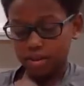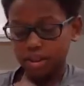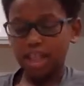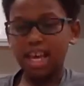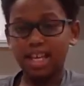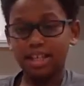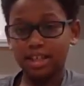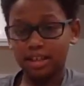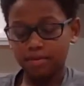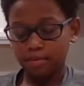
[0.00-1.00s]

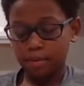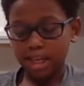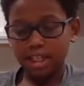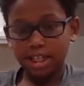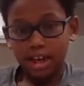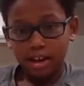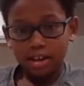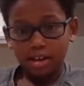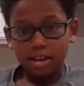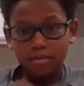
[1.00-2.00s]
this pizza,
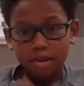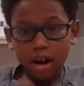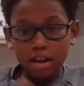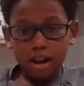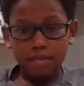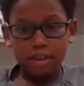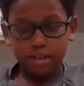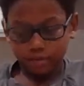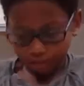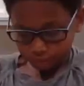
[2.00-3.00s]
we all love it.
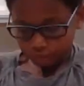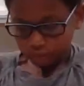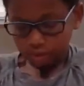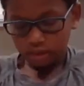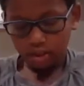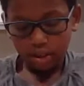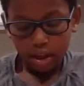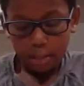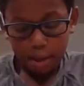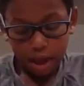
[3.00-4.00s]

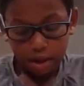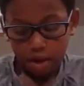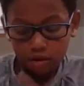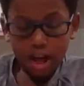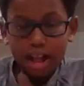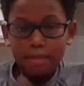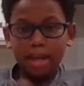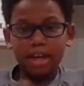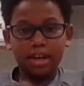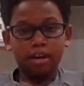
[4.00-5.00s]
But while I'm
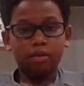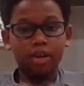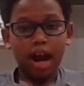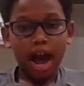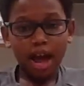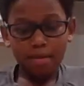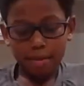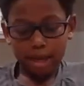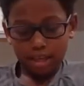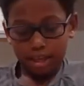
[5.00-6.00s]
making it, when I
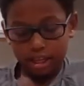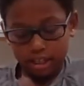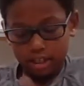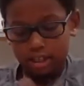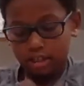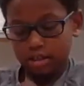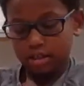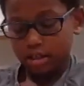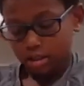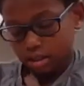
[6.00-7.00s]
make this,
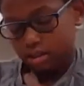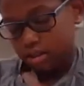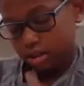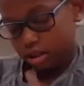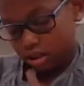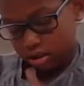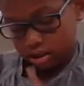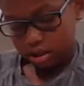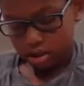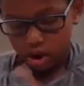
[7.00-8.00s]

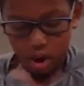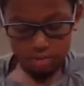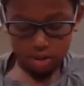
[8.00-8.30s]
the dough,